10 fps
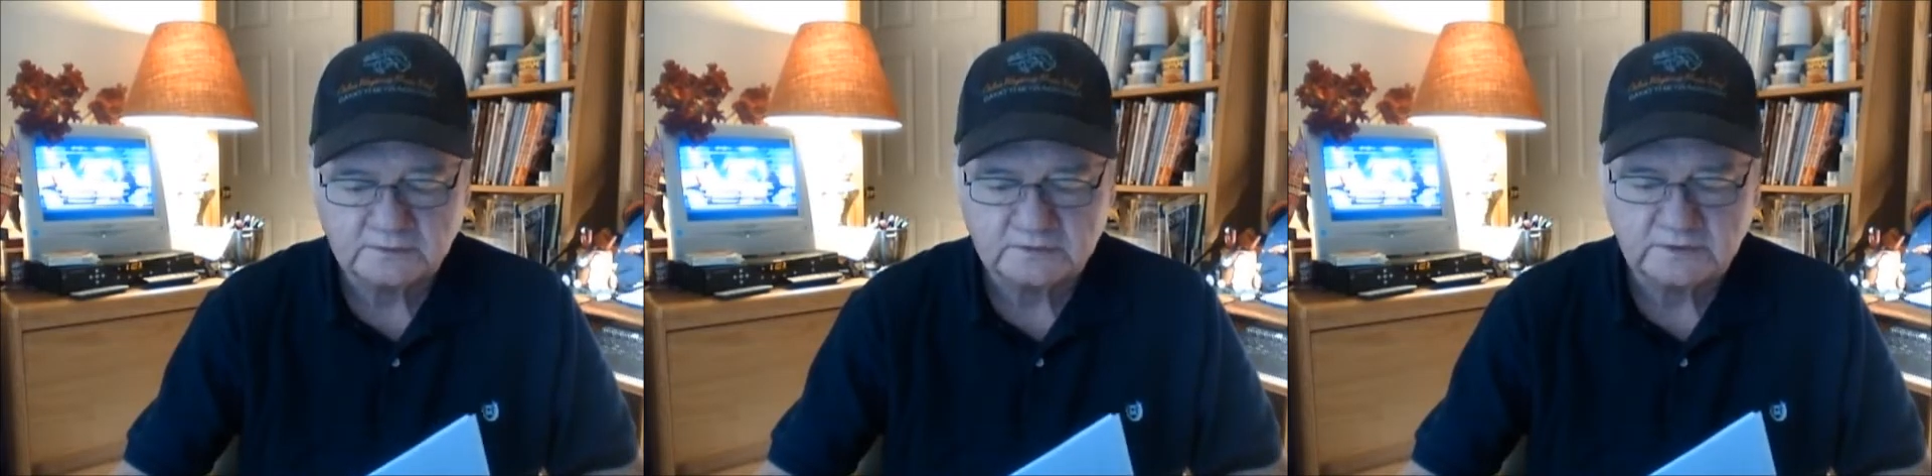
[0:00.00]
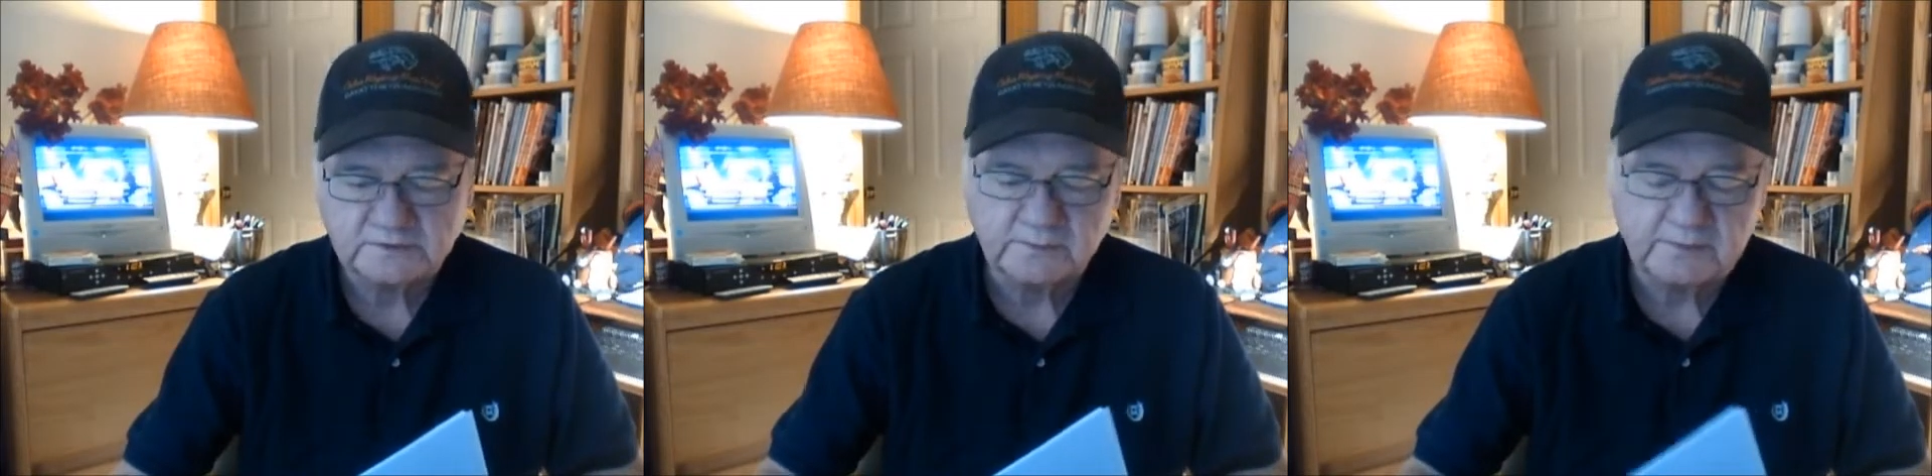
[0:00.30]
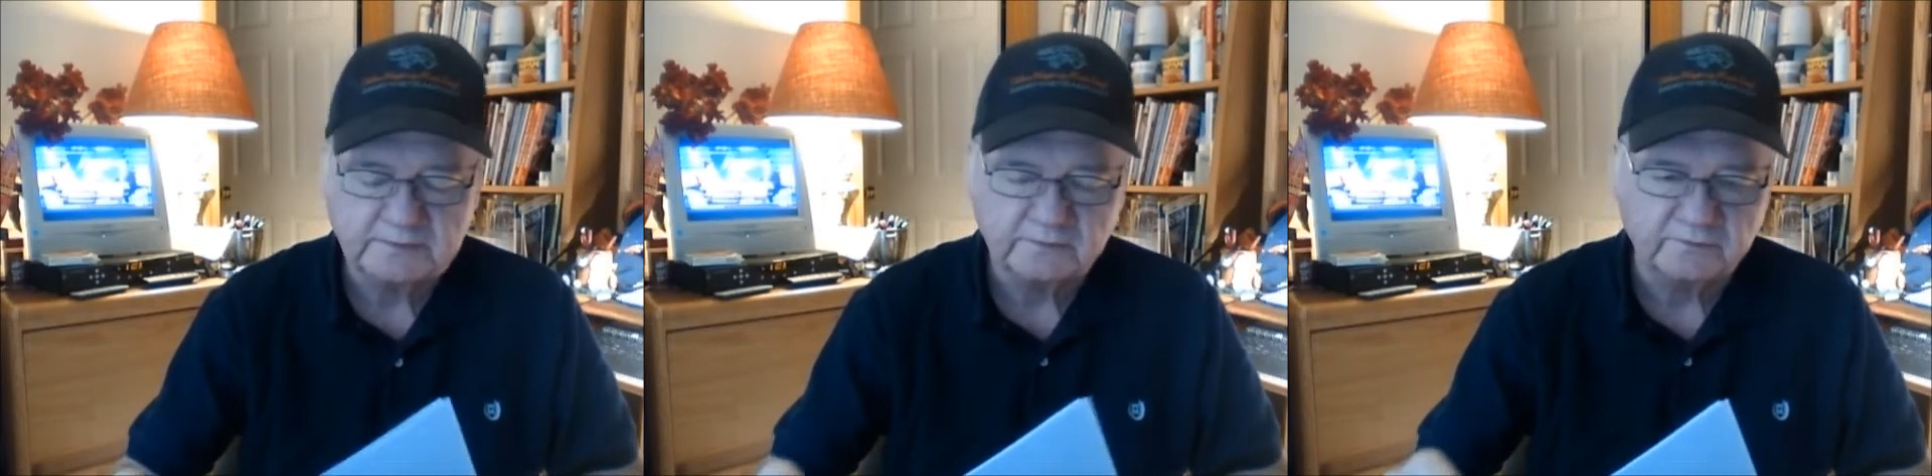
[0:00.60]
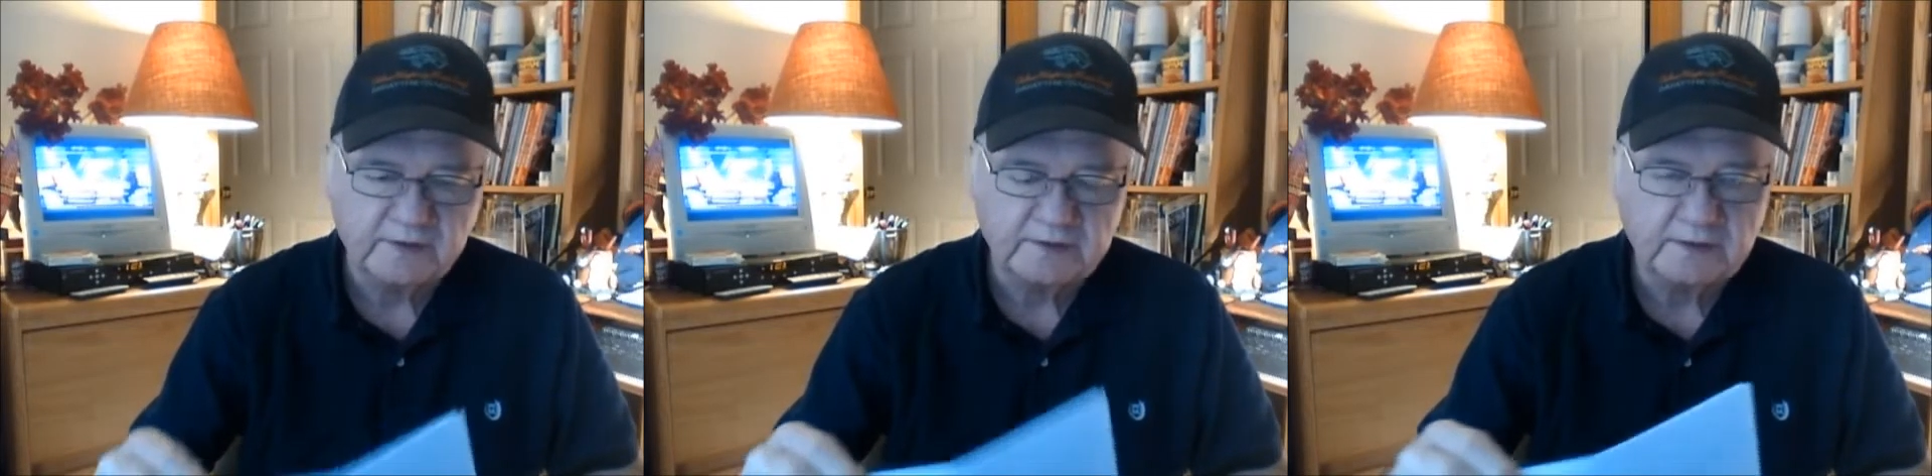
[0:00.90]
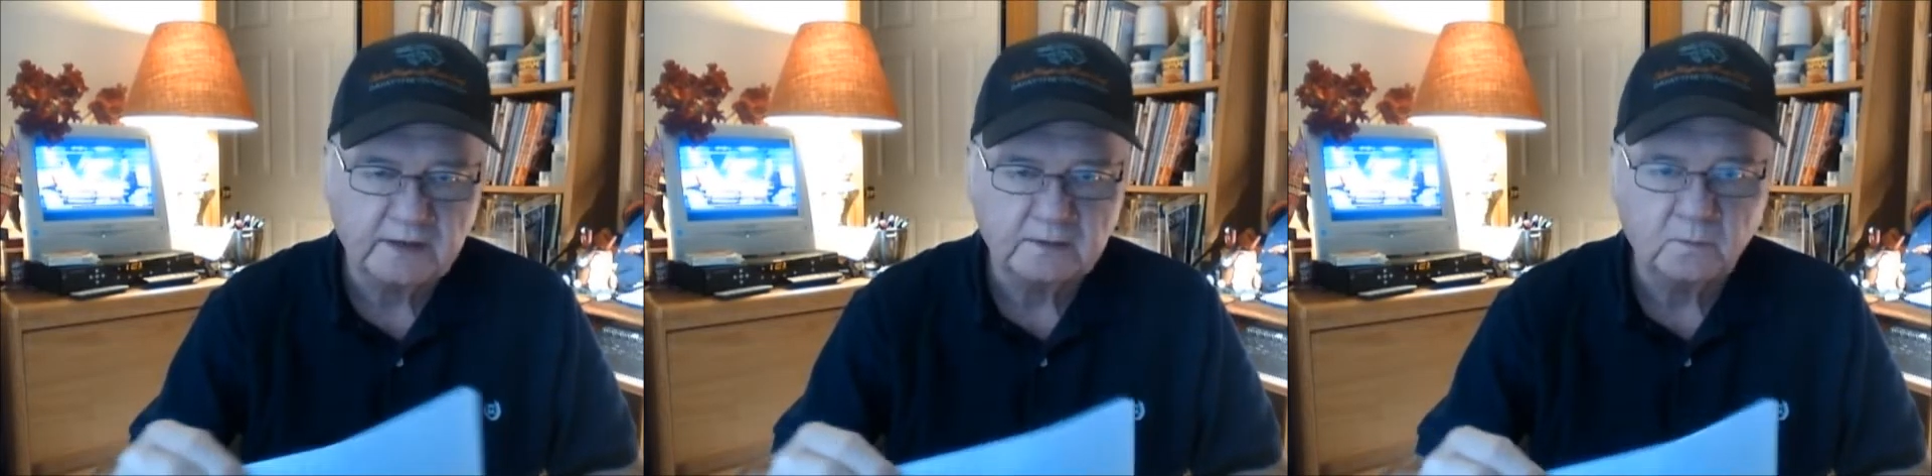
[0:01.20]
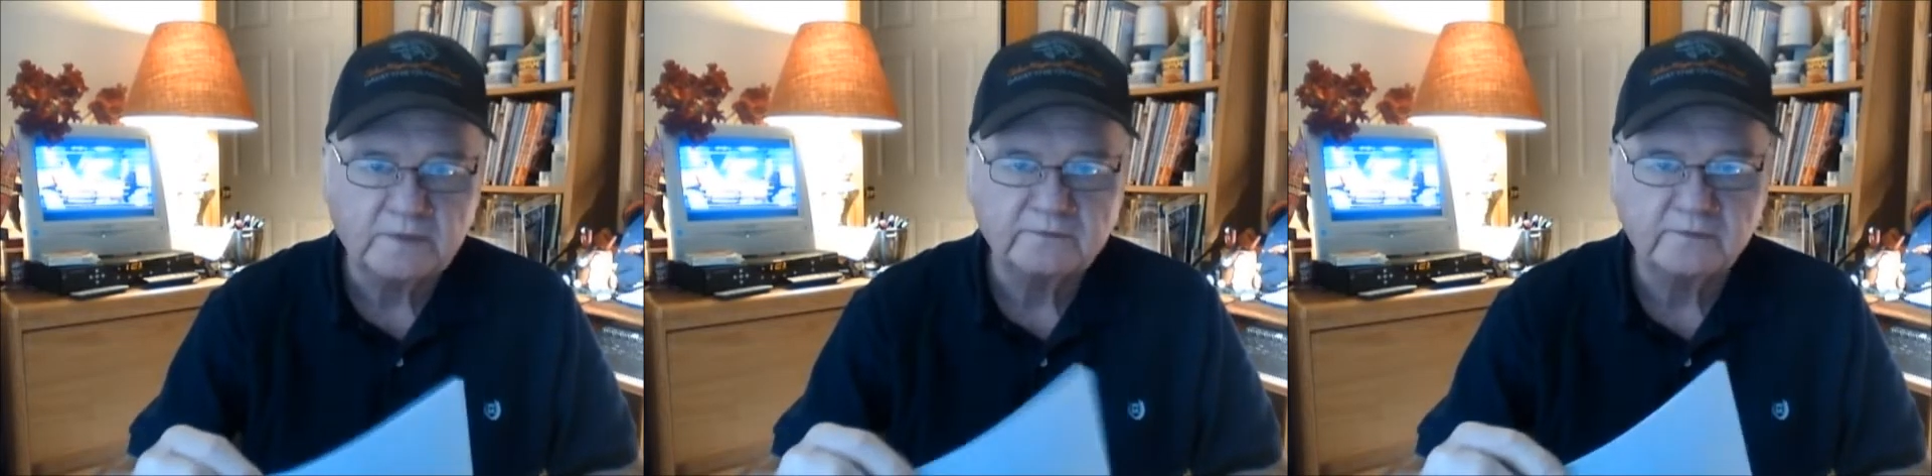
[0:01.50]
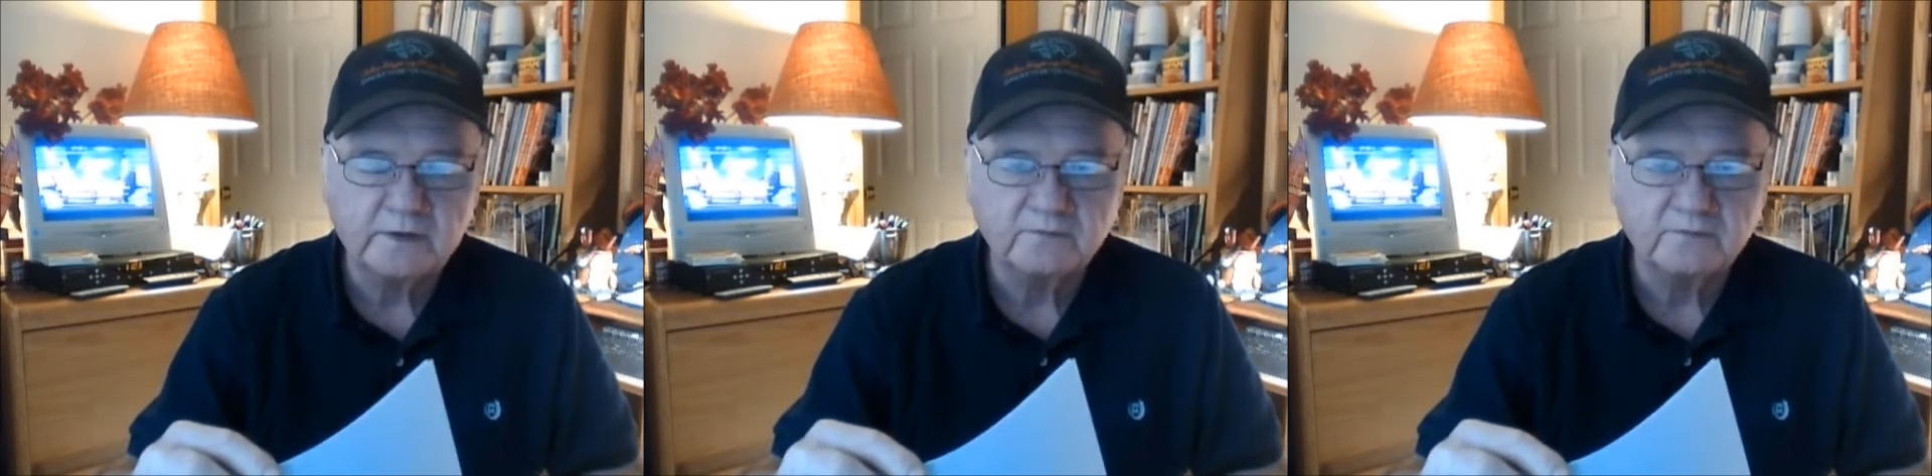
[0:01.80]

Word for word: Chester, Pennsylvania on Wednesday,